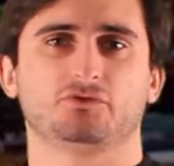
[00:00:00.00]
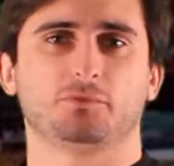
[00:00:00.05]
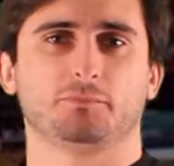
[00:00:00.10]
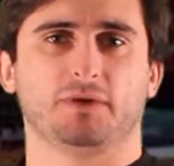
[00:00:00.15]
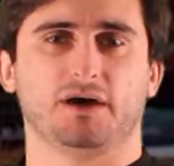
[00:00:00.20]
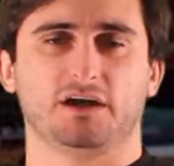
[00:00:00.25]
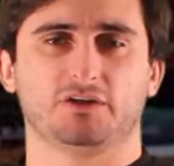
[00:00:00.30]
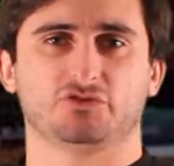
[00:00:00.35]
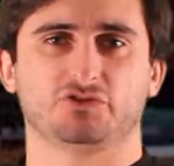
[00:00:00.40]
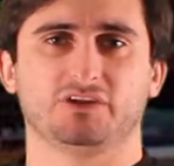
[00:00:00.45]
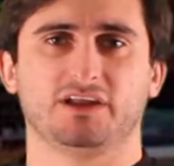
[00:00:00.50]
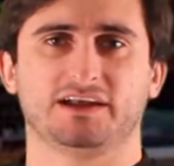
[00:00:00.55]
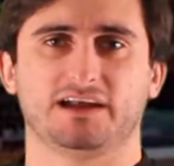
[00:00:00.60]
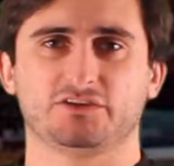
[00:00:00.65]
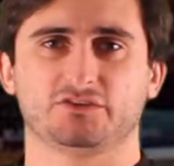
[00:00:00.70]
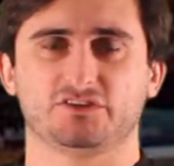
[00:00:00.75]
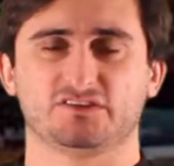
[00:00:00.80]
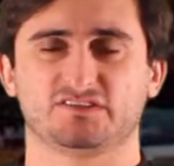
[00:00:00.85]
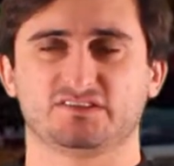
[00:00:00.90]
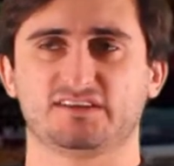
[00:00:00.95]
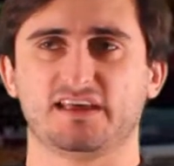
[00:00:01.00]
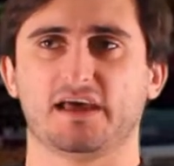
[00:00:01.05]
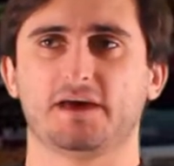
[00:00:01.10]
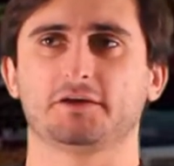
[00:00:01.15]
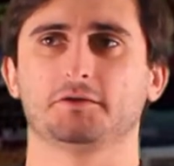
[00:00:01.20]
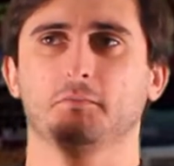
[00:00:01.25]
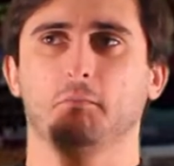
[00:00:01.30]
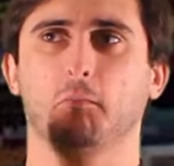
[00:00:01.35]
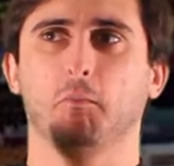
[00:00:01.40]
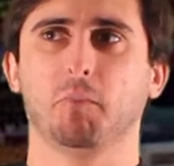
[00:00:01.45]
jumanji like i just
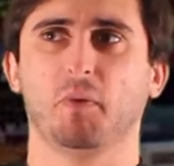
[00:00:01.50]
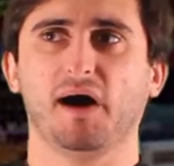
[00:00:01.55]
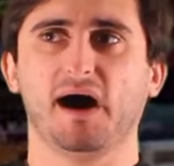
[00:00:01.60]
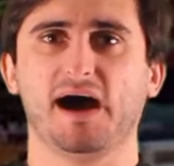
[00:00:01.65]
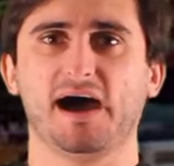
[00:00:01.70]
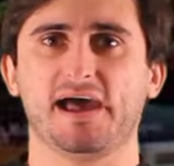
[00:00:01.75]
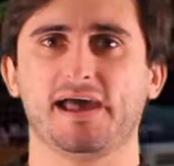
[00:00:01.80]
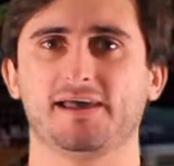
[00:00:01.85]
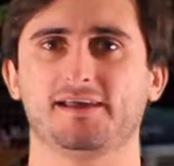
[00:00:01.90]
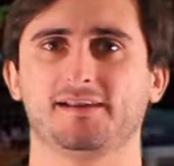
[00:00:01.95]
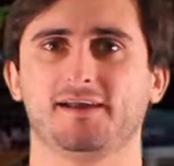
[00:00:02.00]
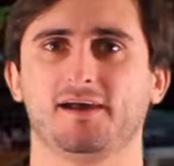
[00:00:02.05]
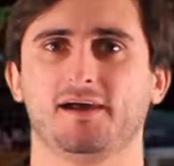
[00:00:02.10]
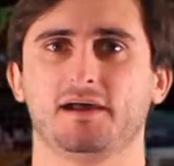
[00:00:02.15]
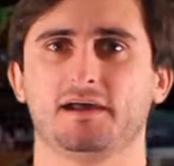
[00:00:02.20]
said but